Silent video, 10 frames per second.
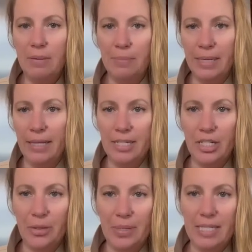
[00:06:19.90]

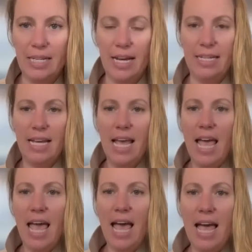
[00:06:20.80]
military site.
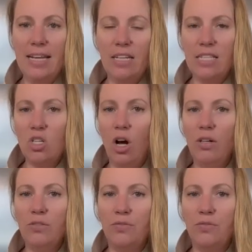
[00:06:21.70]
And it's called